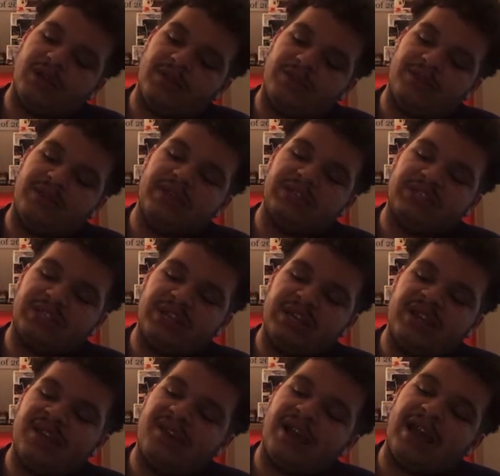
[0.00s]
This
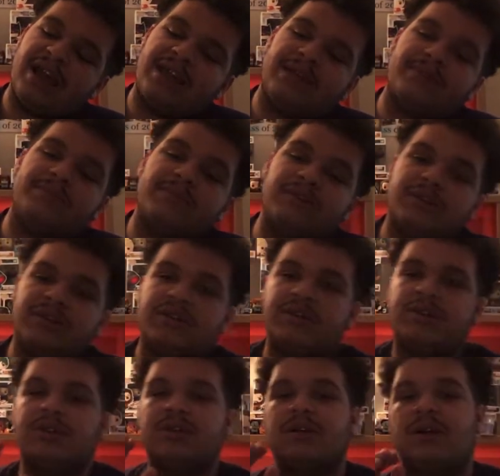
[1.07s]
year I am
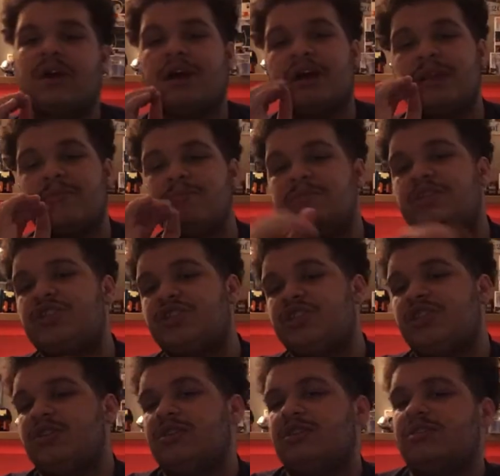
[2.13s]
on a
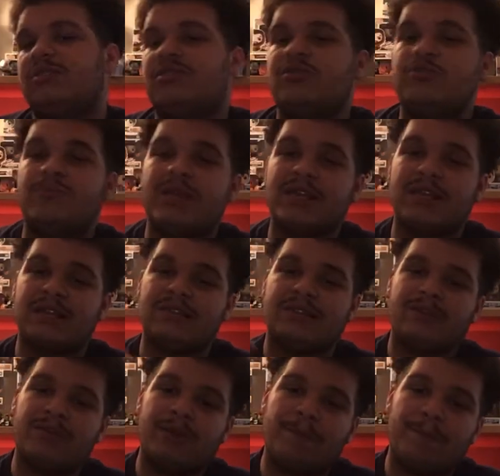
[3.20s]
mission to make it
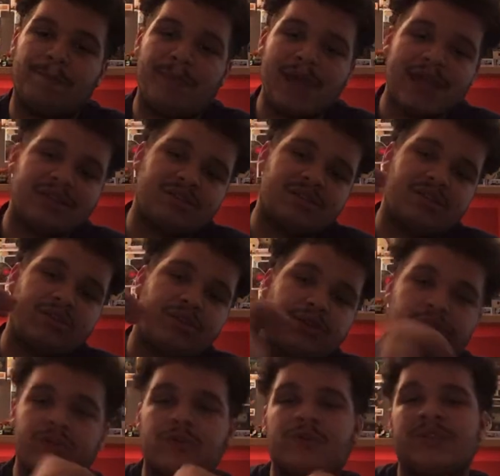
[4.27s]
the best
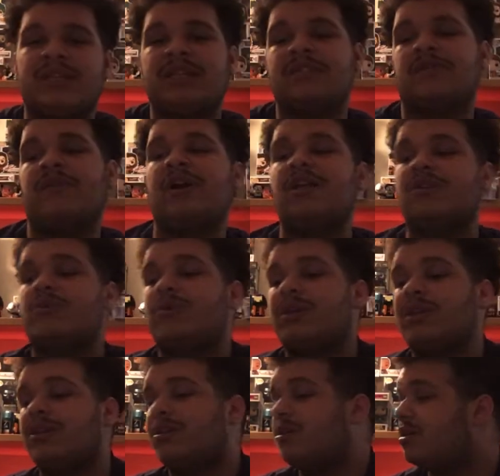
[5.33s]
31 days of
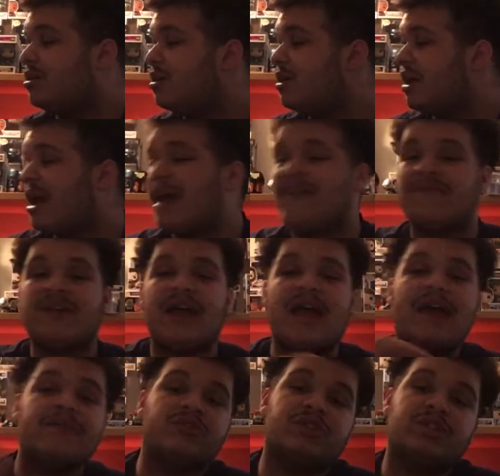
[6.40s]
Halloween I've
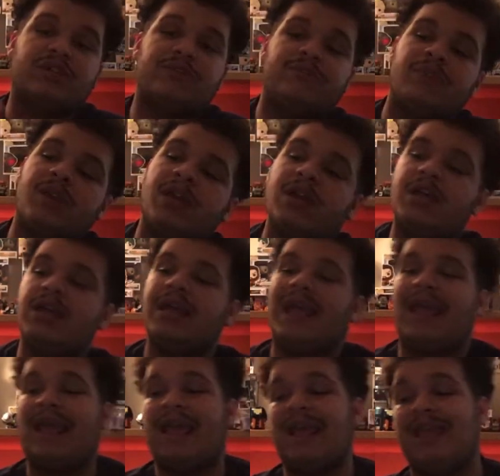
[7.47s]
ever done.
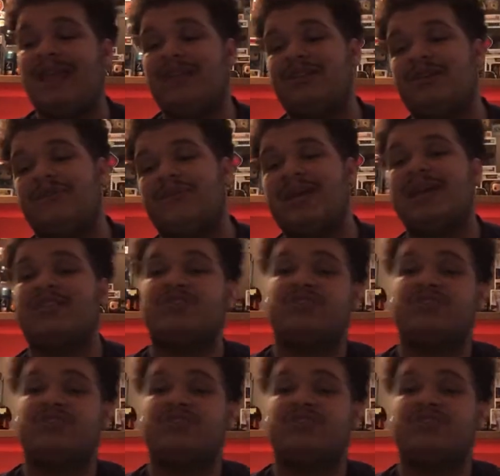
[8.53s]
And that